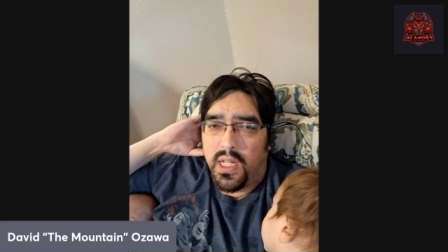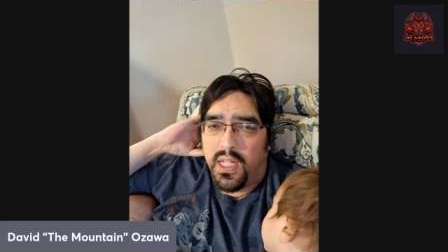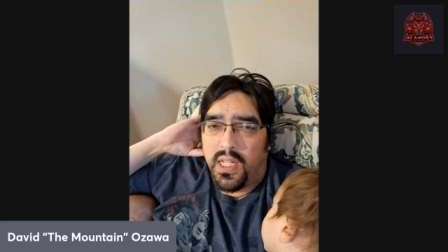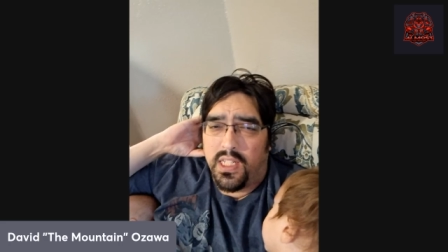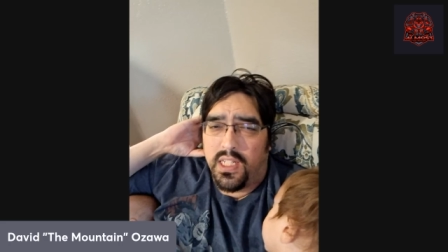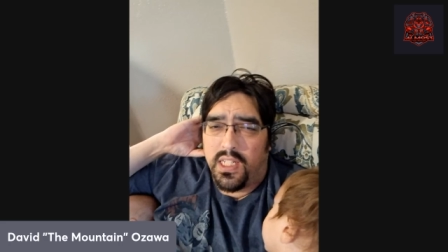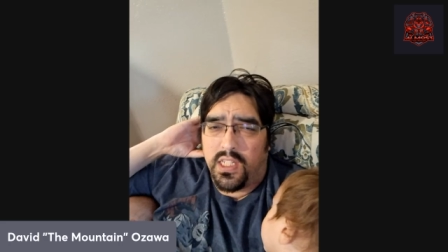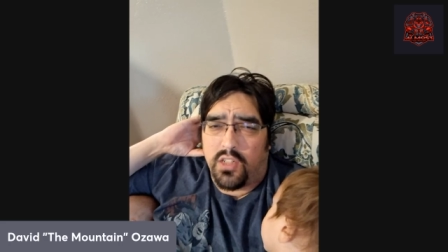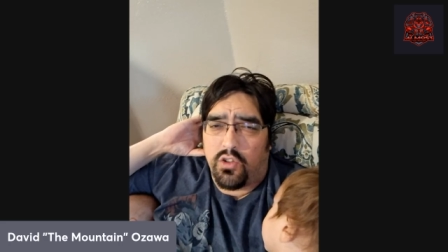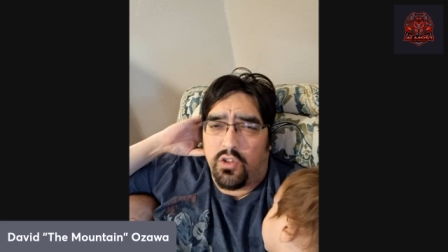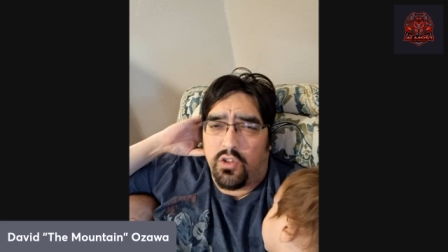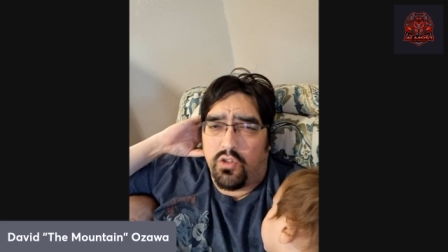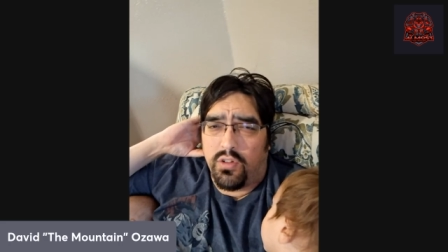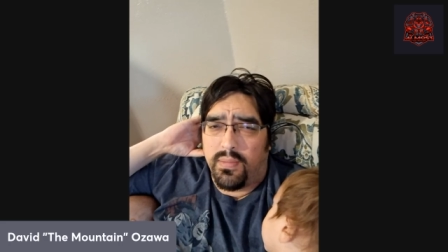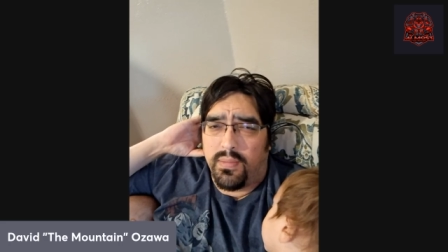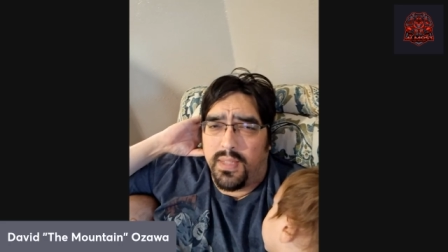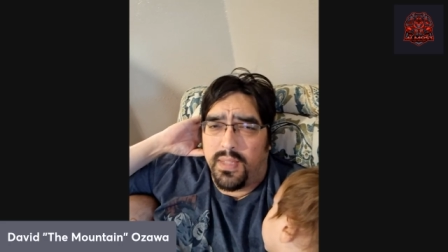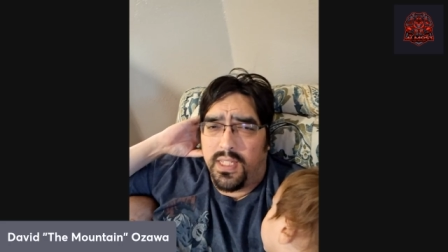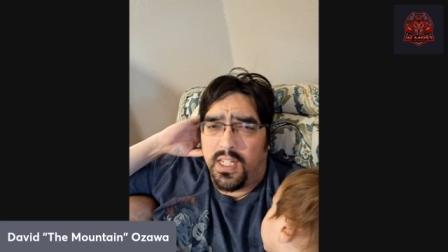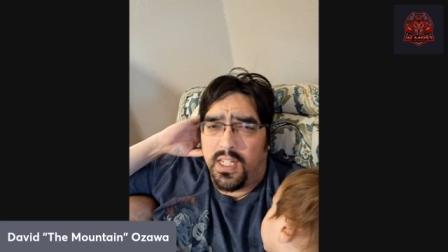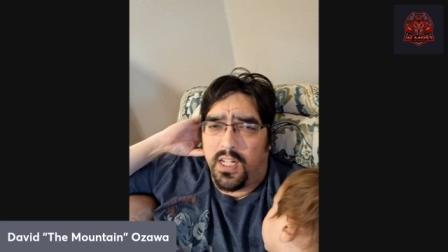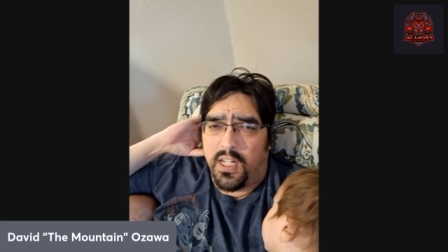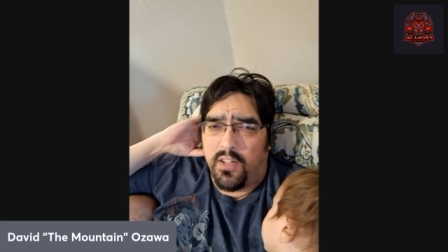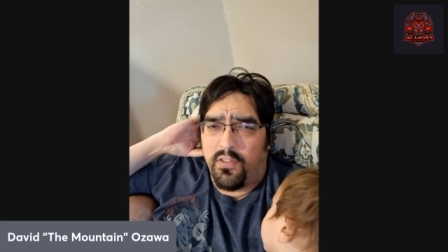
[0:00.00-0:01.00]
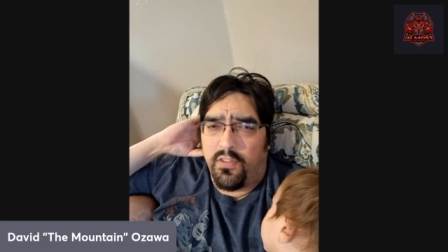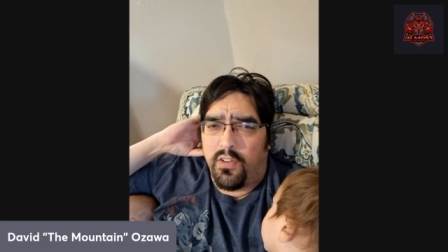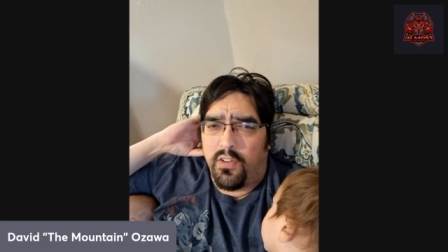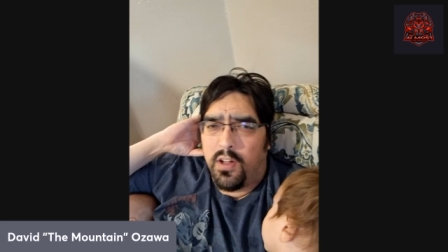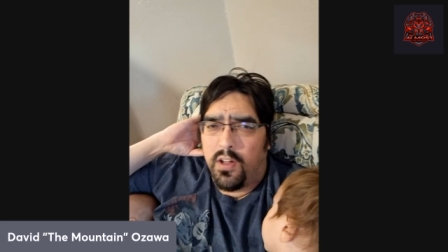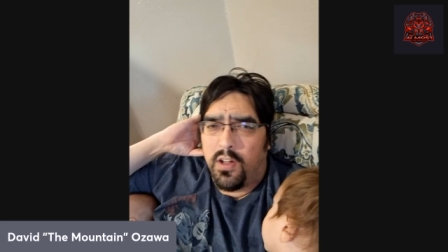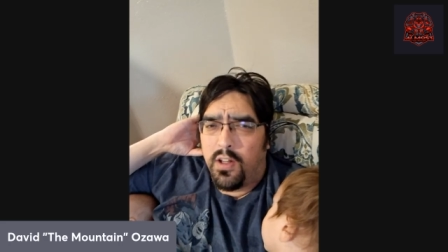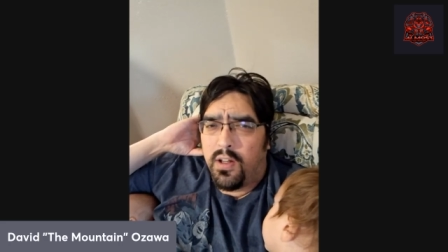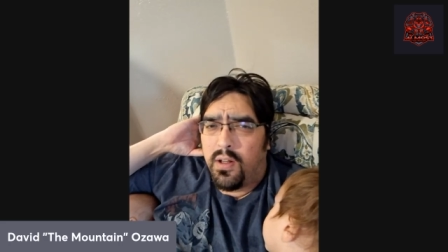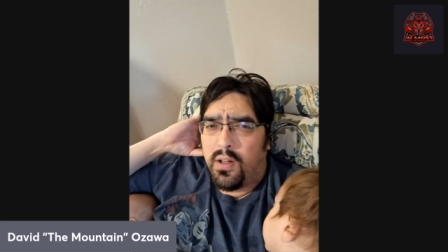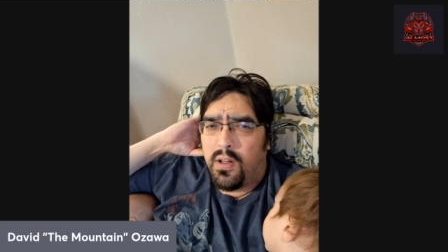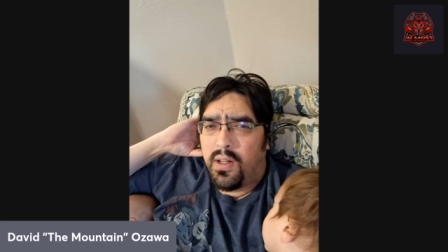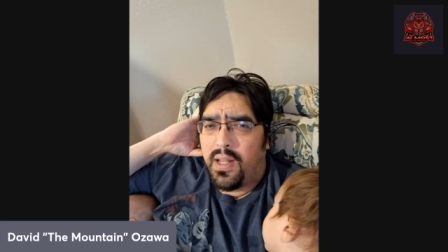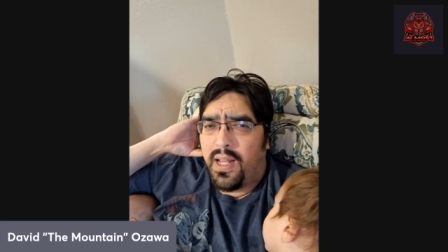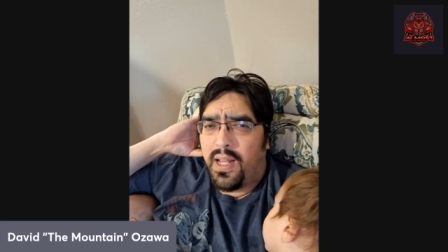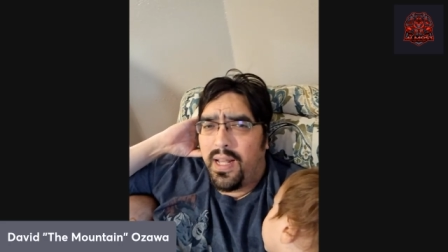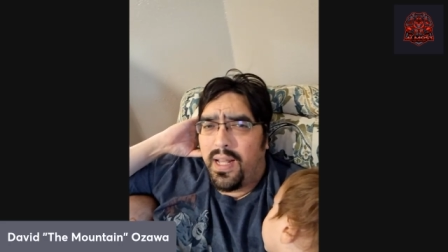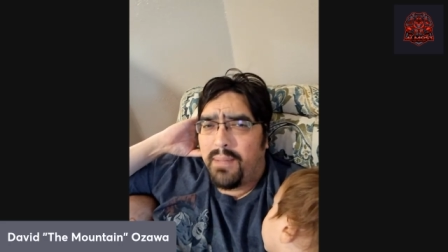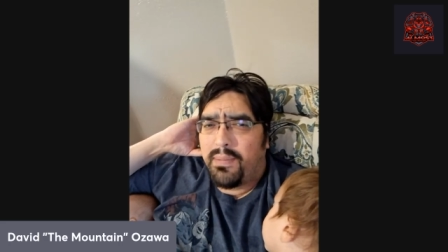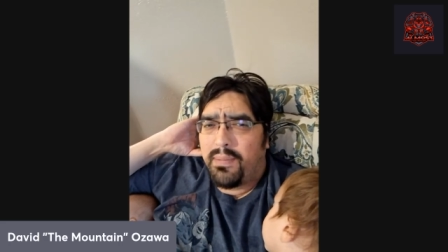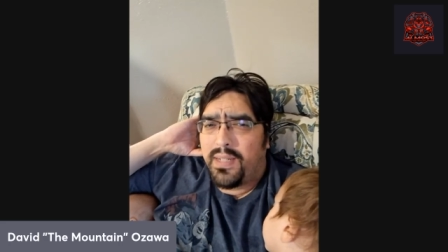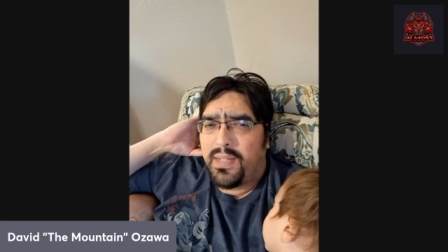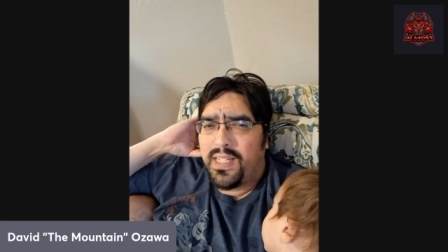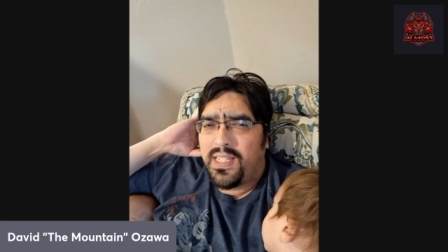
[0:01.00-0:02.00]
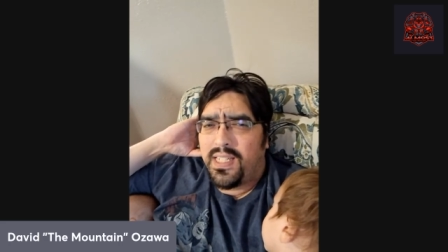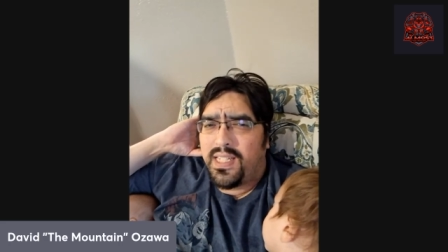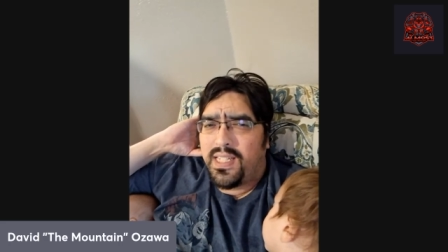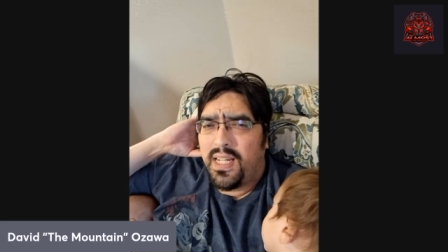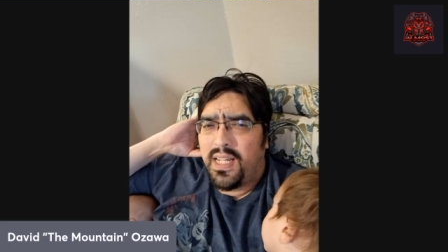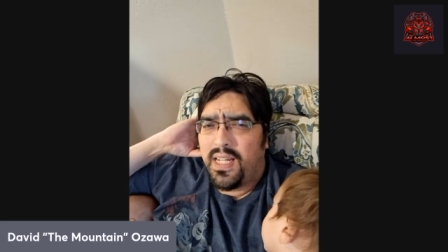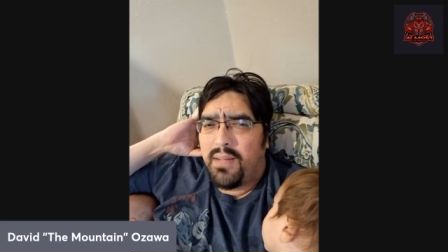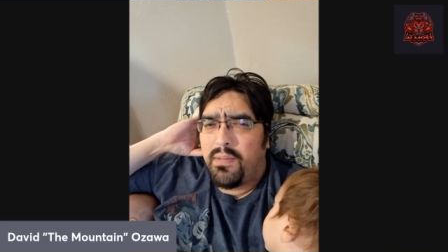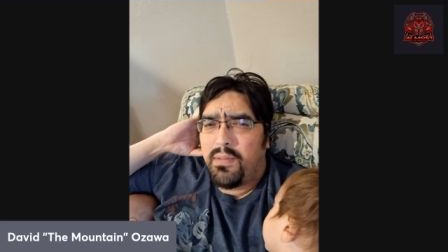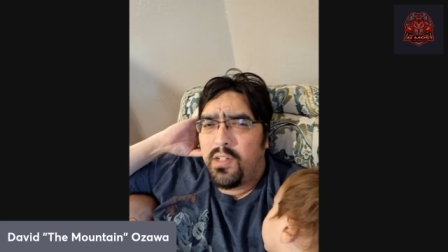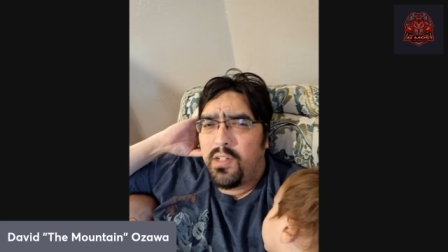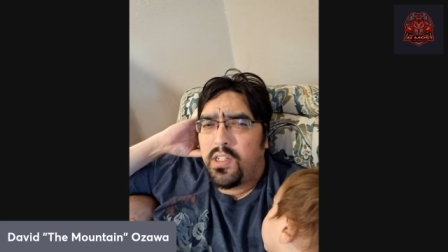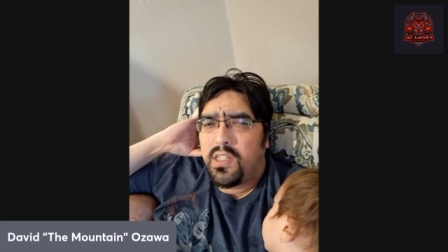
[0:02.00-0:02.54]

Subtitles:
He's extremely tough, but his damage